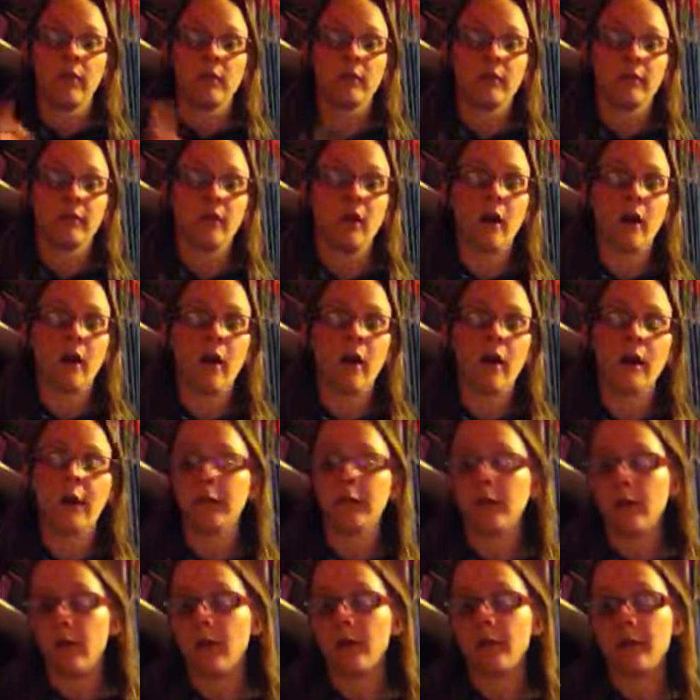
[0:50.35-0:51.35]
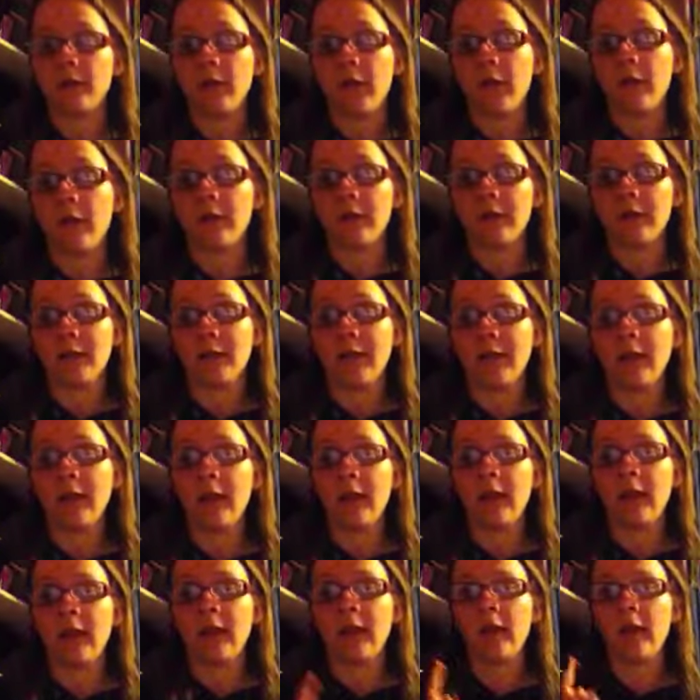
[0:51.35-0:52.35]
saw and loved when I was a
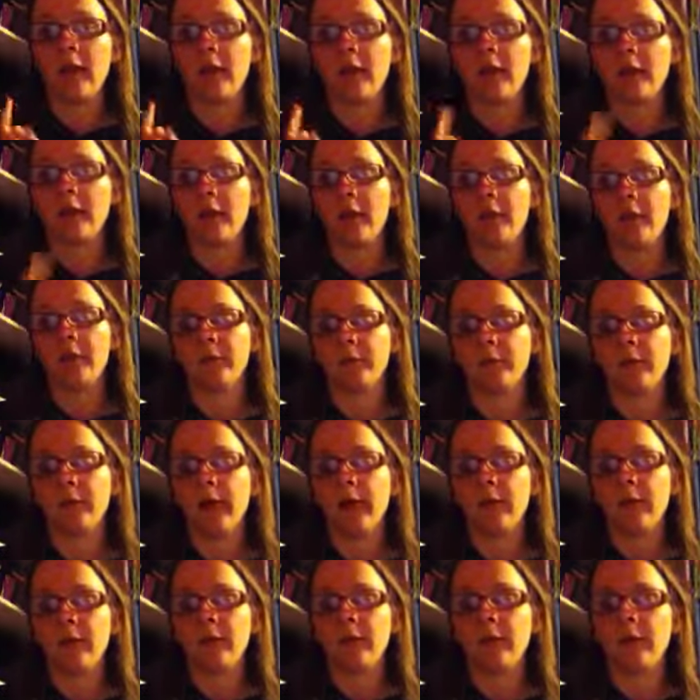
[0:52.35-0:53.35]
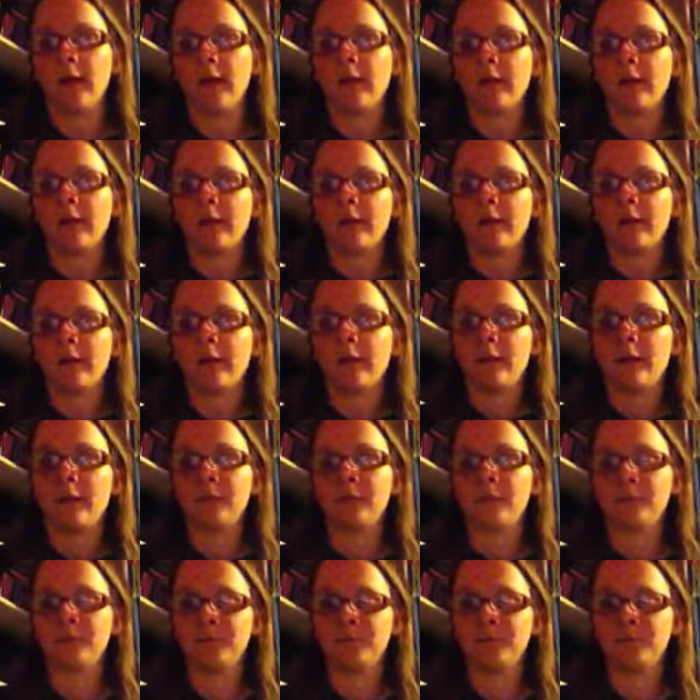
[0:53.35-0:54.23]
kid, loved when I was younger,